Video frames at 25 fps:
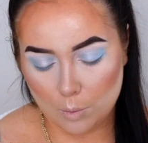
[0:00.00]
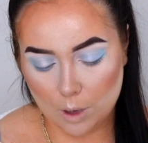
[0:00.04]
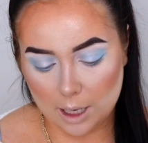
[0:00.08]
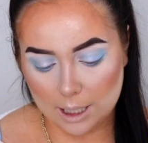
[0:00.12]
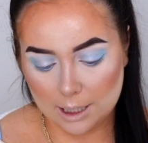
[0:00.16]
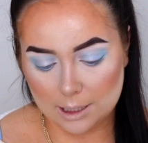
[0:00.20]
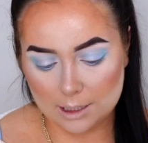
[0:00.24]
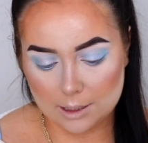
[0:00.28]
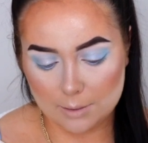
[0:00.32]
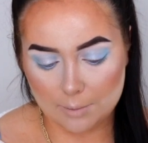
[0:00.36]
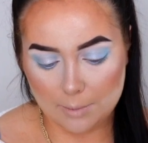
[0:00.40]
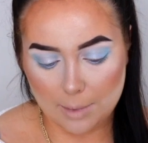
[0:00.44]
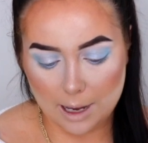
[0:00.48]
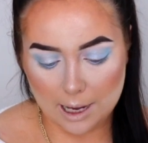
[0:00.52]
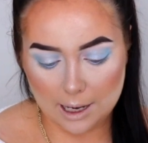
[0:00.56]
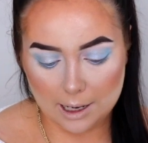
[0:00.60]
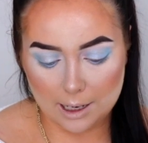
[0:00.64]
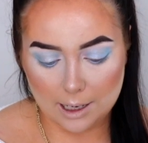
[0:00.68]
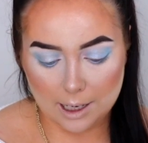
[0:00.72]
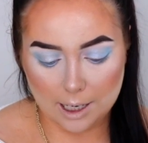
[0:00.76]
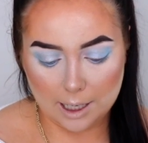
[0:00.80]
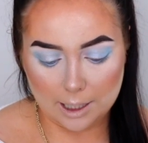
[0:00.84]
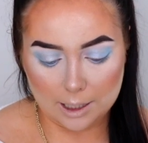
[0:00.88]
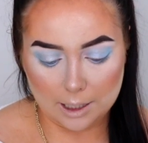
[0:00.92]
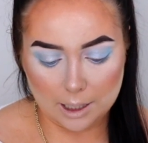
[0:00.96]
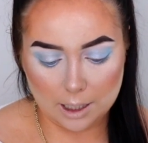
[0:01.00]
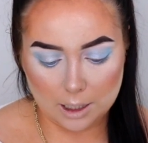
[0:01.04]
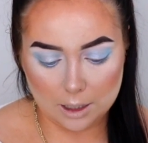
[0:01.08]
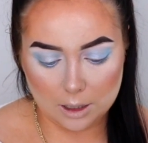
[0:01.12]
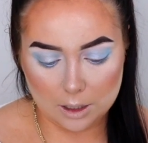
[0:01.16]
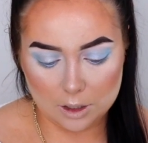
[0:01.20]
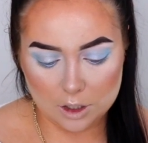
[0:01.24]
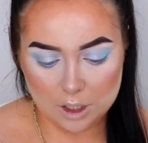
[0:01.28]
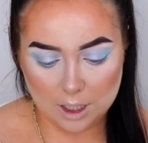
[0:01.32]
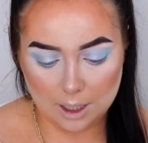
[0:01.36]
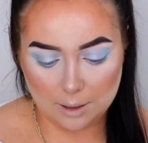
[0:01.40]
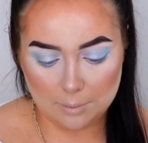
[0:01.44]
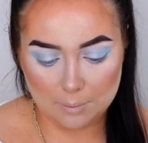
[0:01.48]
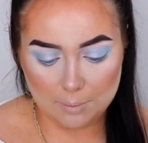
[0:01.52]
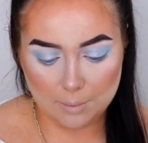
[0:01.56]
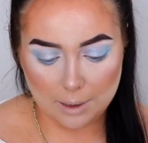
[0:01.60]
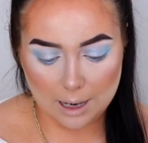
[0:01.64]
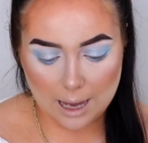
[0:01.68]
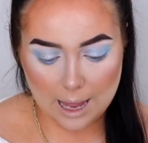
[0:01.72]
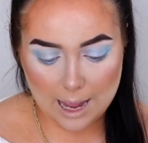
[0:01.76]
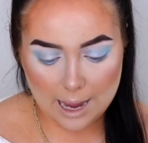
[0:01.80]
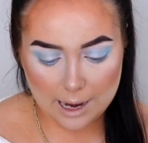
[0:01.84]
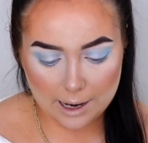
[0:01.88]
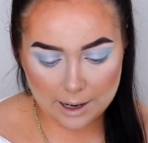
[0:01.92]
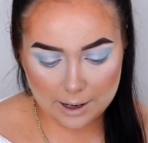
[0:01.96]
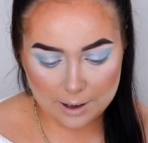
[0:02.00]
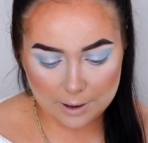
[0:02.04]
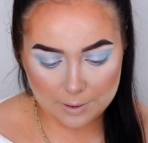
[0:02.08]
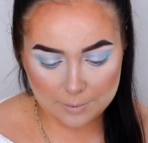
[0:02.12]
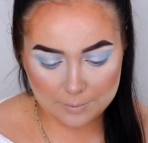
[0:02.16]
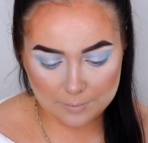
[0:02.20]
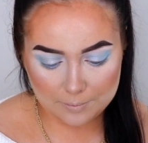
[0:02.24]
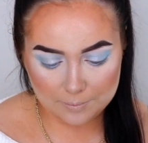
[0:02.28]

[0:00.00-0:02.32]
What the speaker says: Wild Megaliner in the shade black.